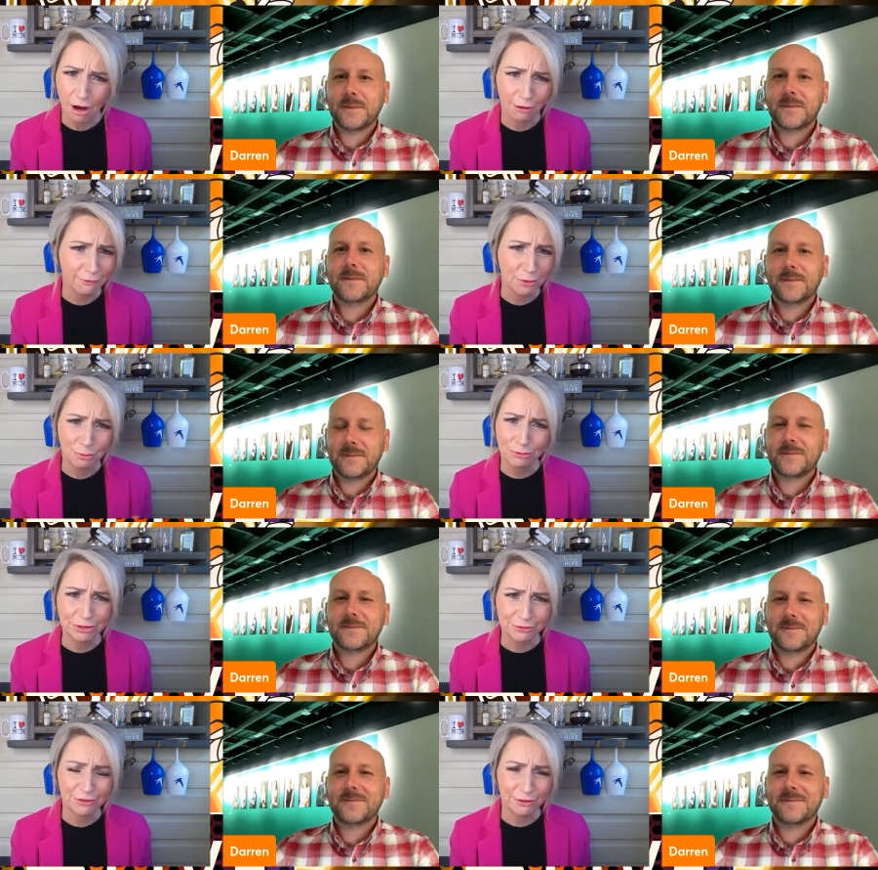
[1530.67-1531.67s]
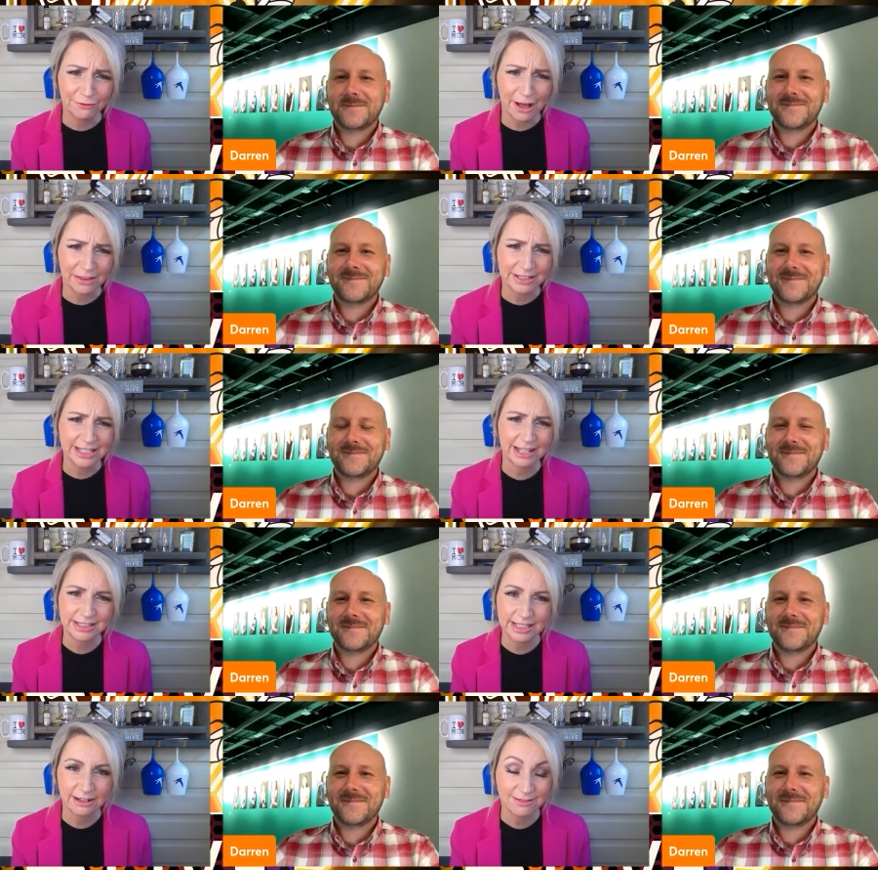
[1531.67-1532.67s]
Speaker 1: of the wonderful Father Ted
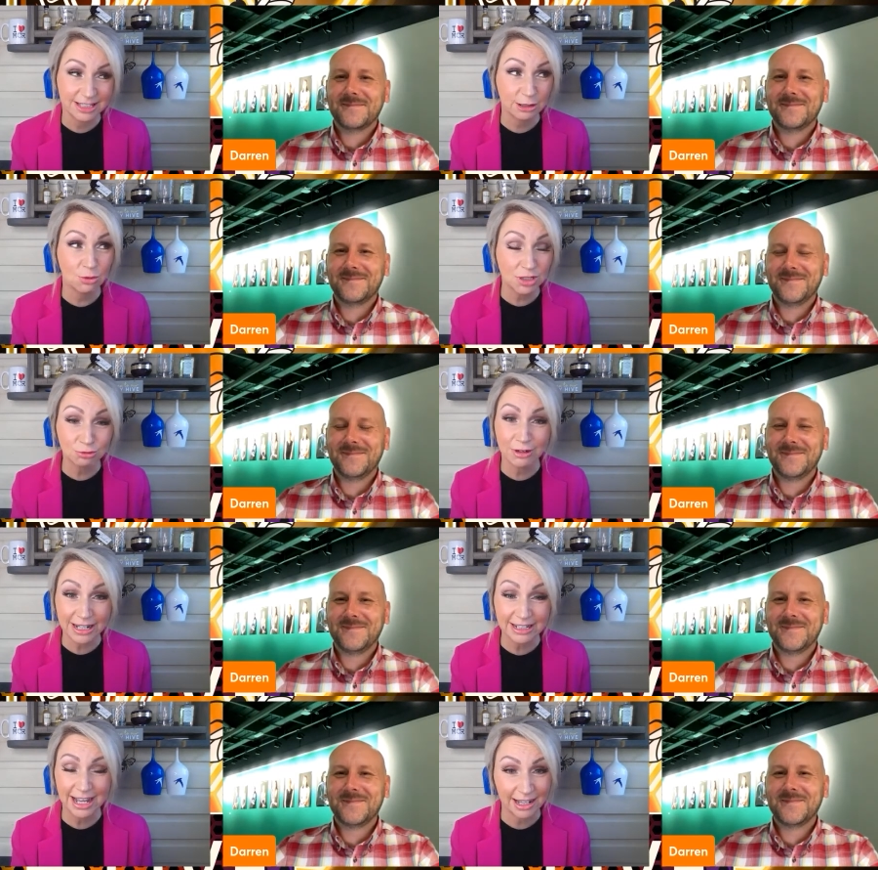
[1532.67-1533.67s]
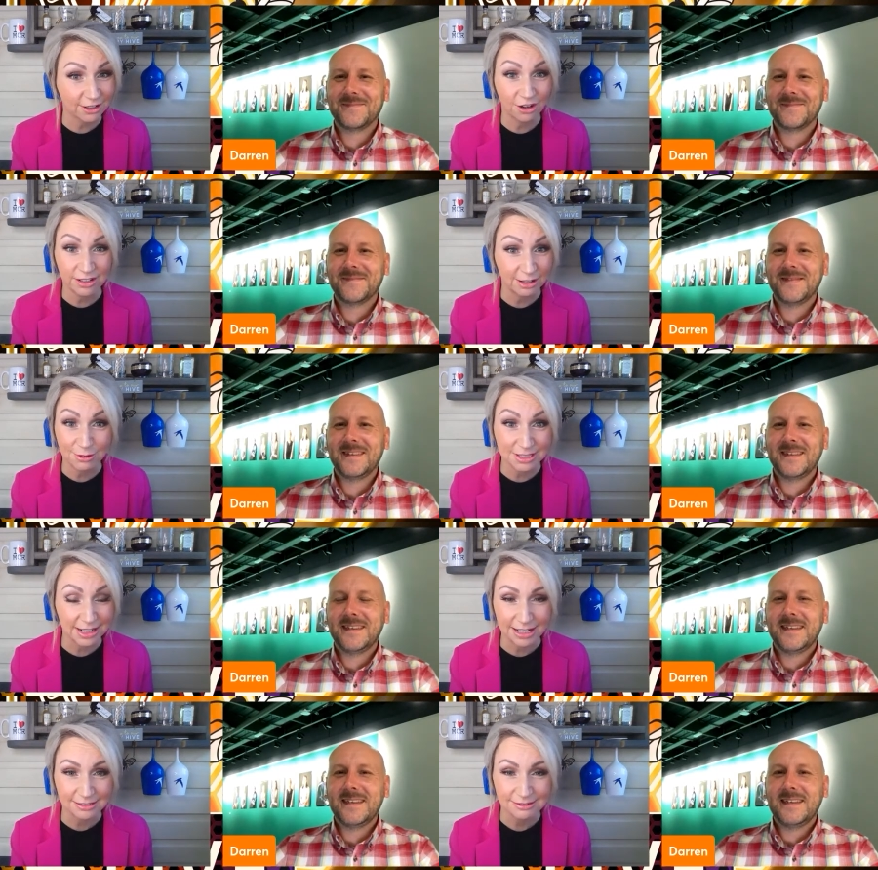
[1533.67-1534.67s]
series. It was really iconic,
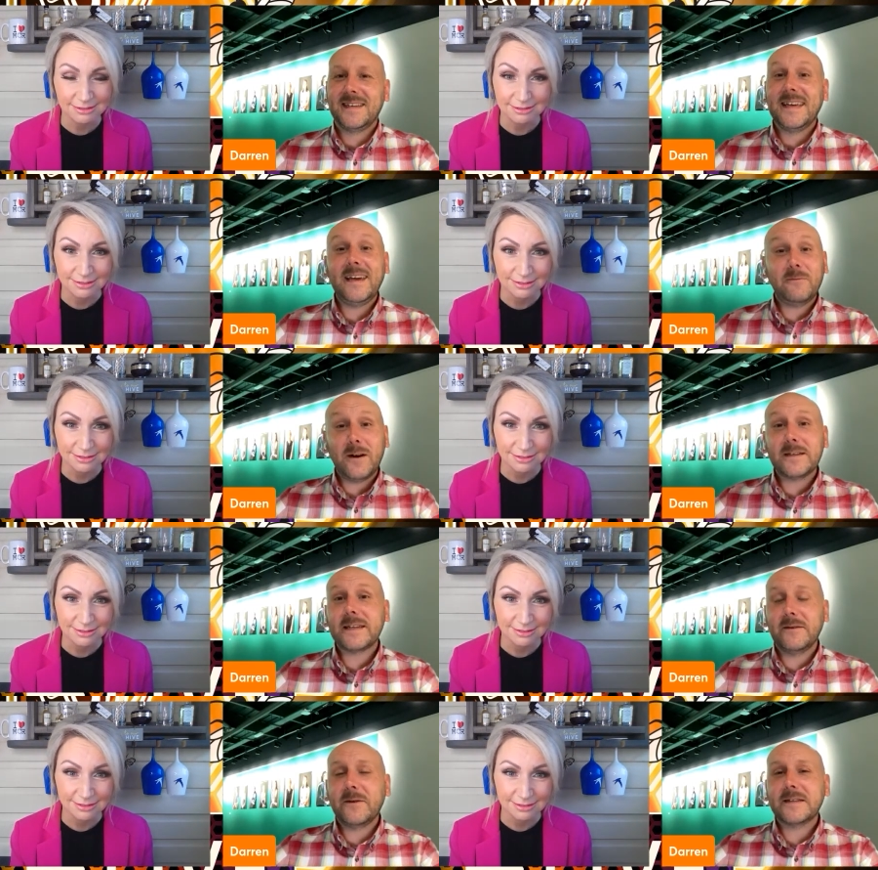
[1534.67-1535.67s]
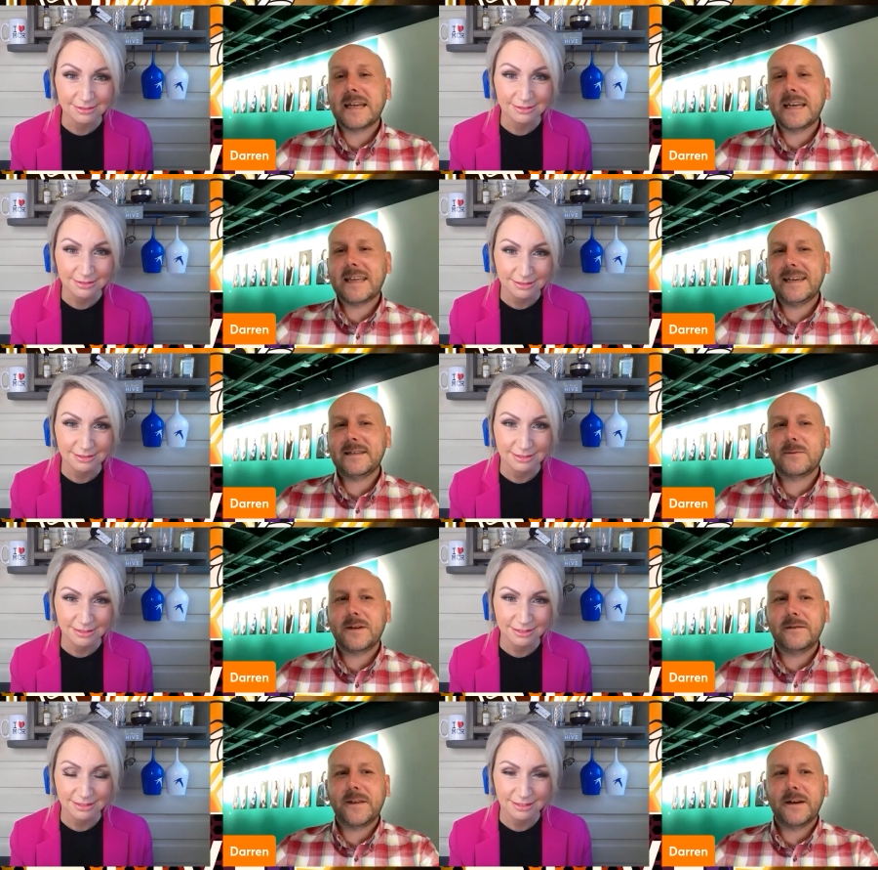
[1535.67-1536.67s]
wasn't it?
Speaker 2: It was, it was, and I think it's
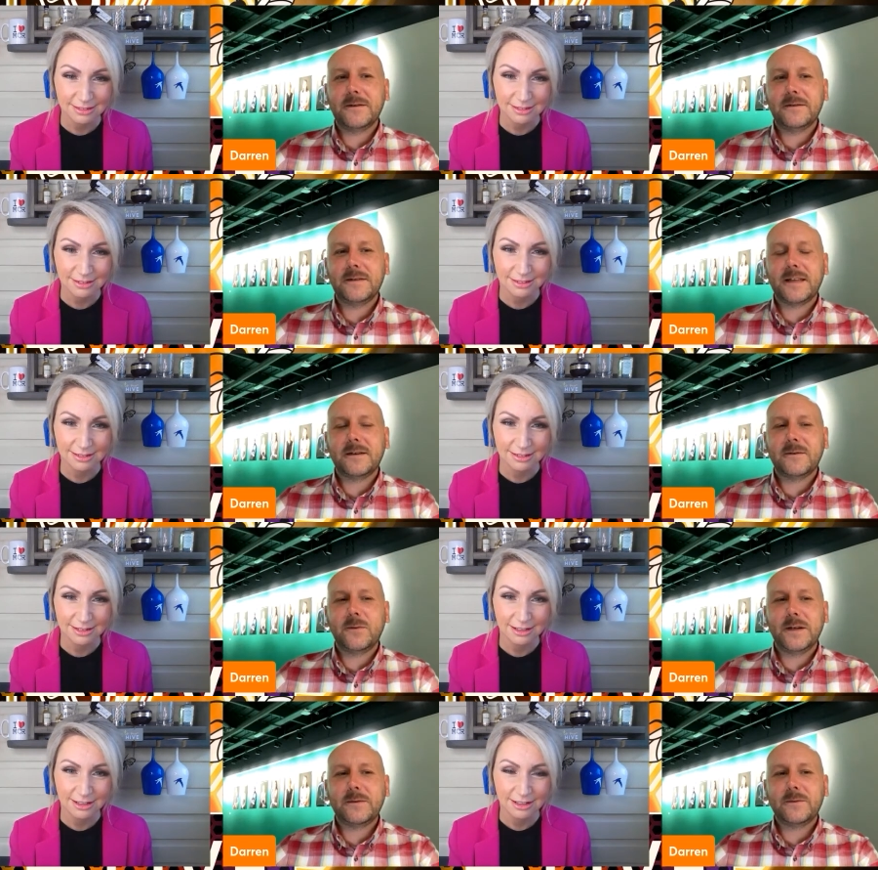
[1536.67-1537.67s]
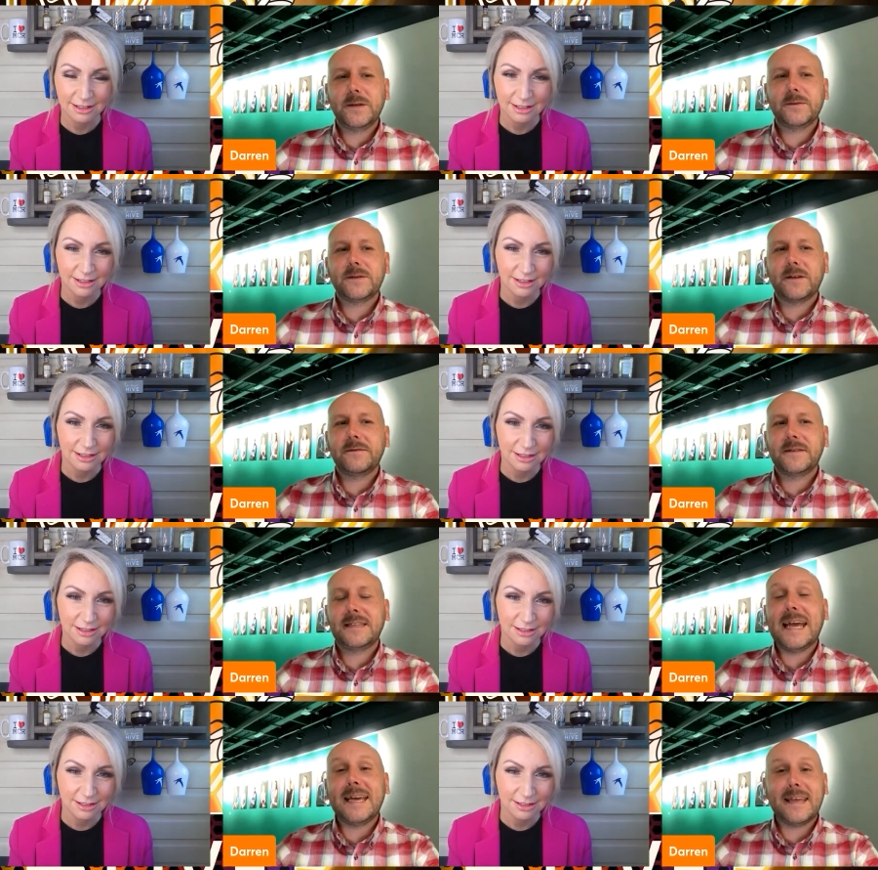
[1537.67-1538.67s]
one of those that will will sort of
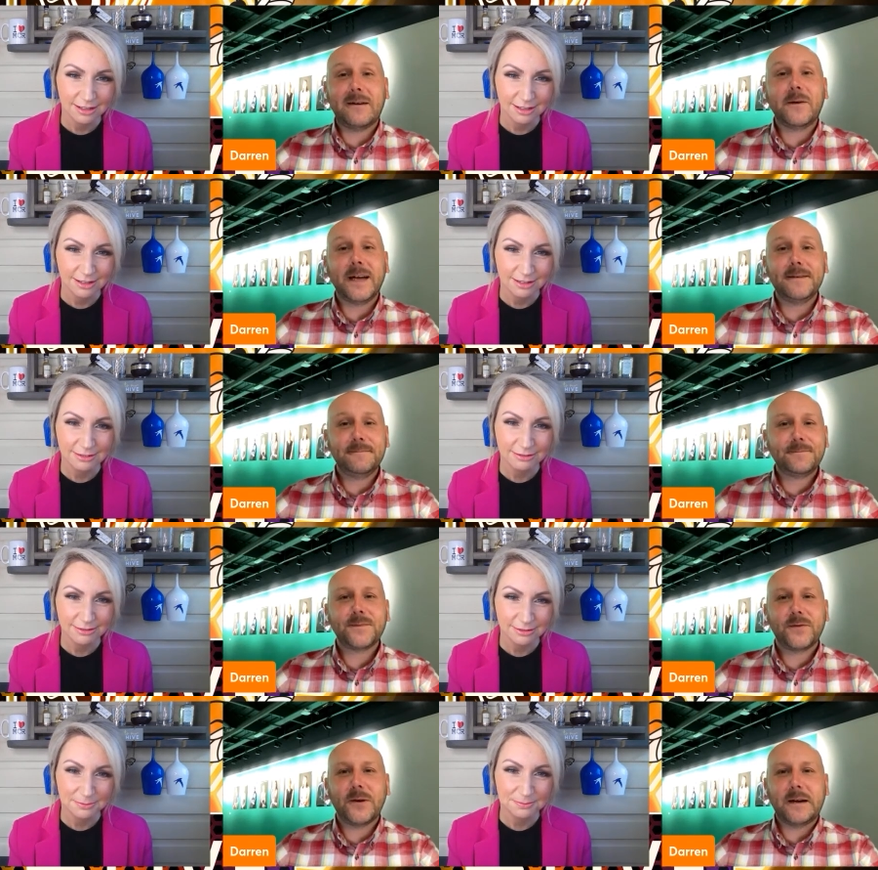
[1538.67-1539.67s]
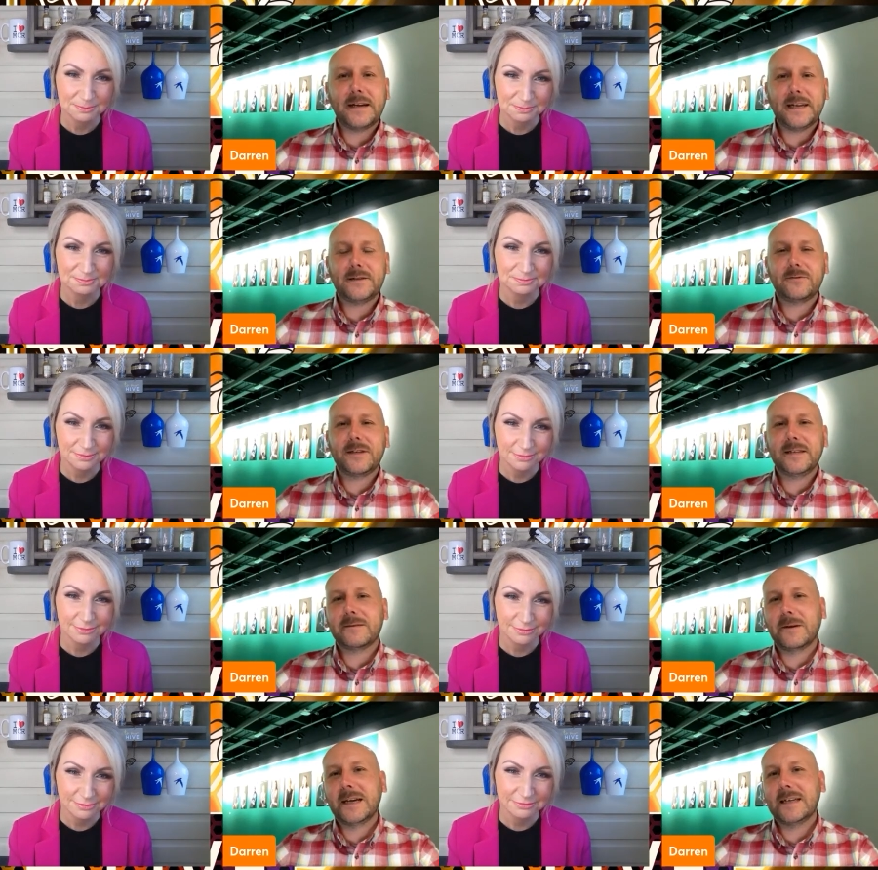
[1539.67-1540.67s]
stay that way throughout history
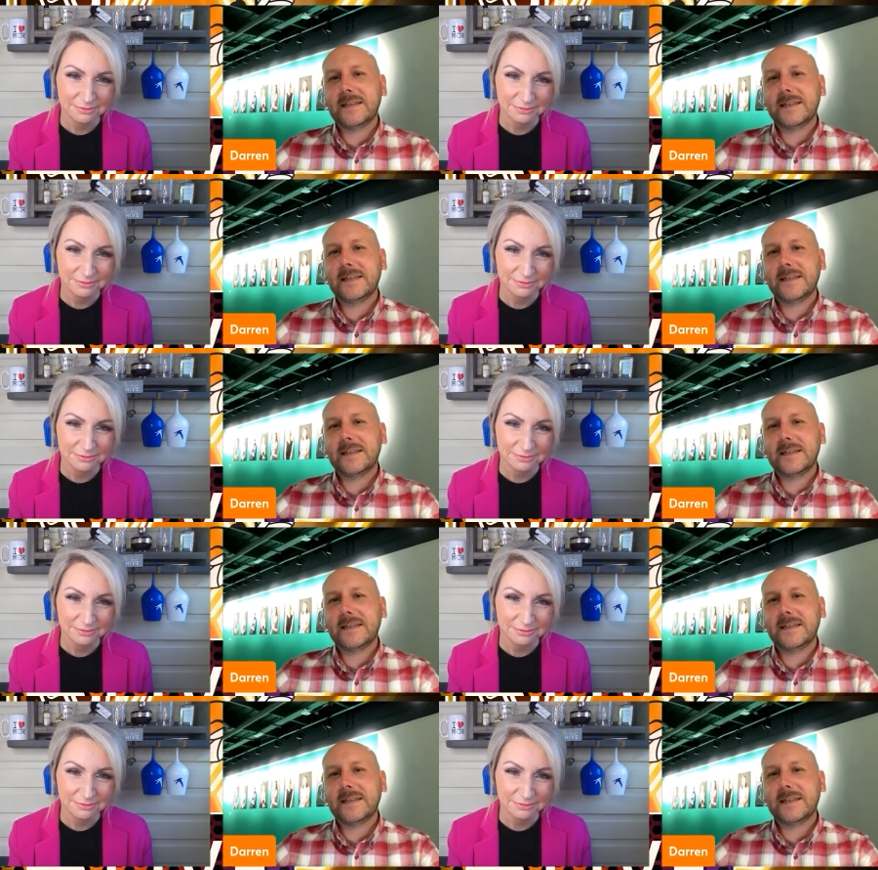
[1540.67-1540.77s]
as well.